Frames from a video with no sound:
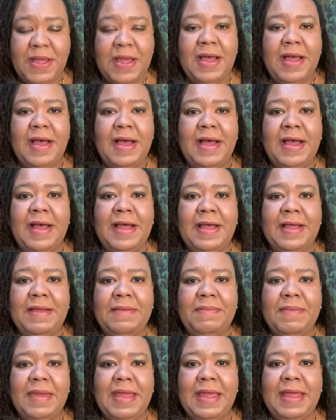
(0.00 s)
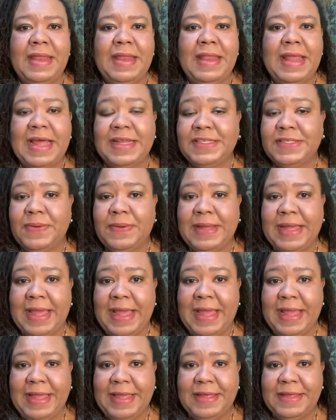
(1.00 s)
And that's
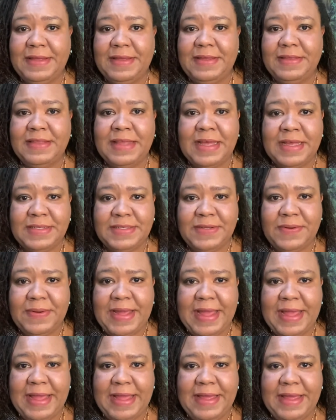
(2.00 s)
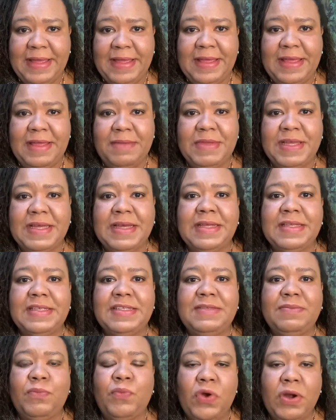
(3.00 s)
okay. That's okay,
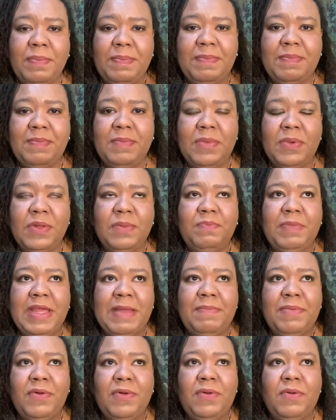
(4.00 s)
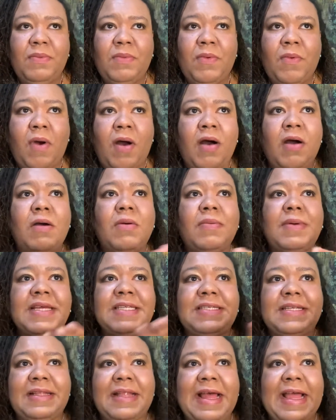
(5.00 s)
because more people will always
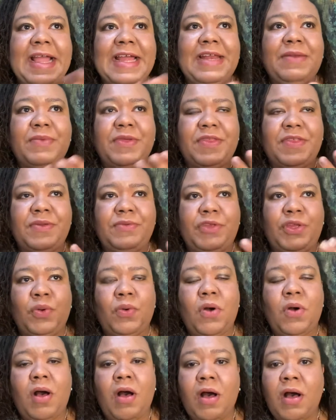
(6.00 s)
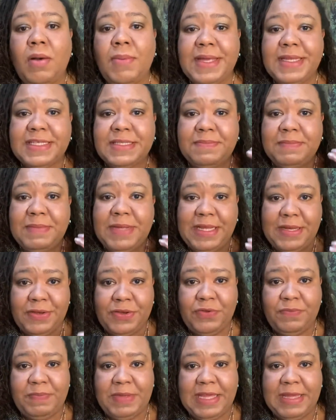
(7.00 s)
align with you. You'll always meet
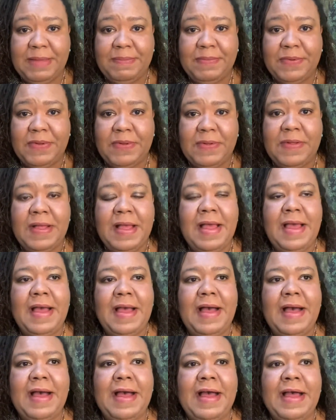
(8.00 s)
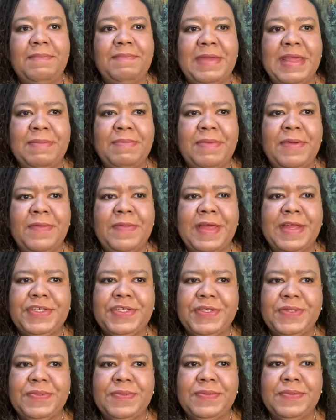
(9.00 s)
new people. People that
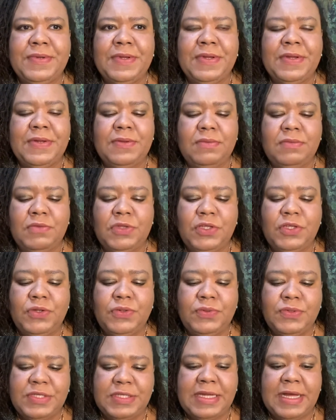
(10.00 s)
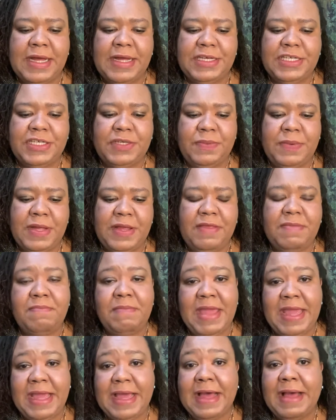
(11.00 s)
you lose touch with
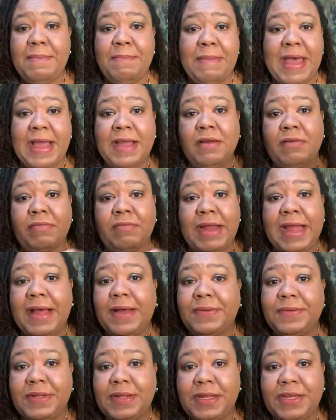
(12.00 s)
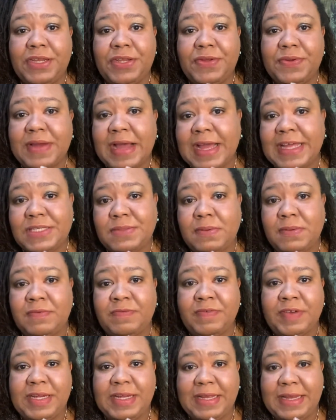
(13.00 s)
may come back around and you guys will
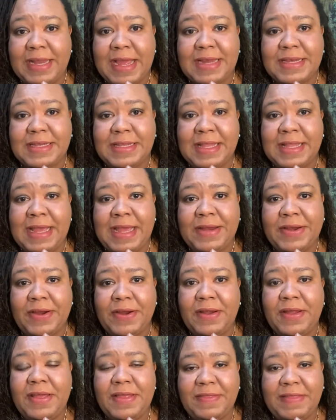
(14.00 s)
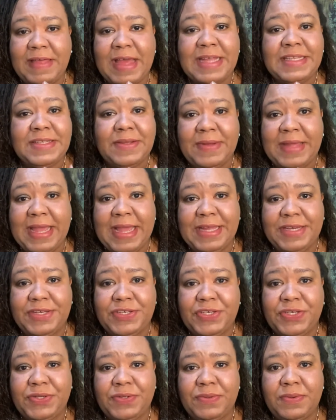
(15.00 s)
reconnect later. That's okay too.